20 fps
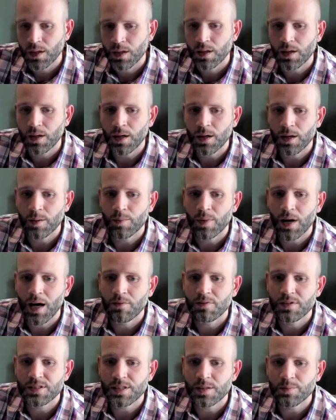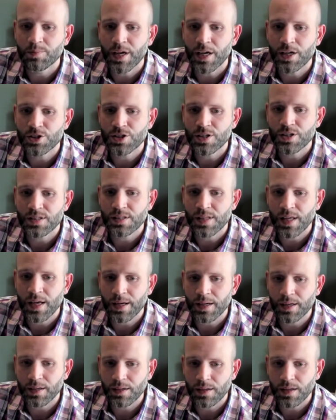obviously patients
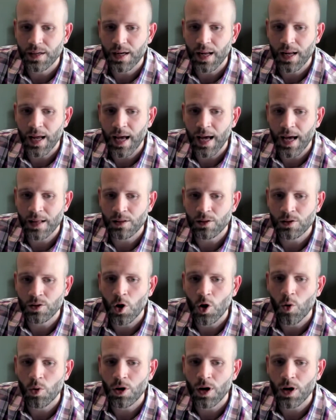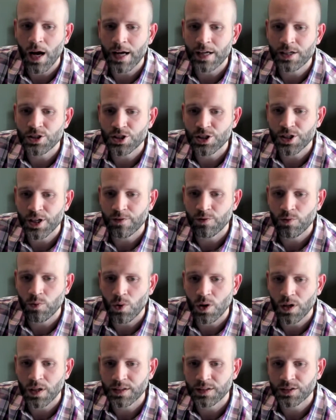that had lower
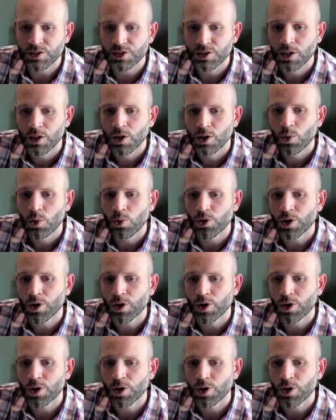IGF-1s were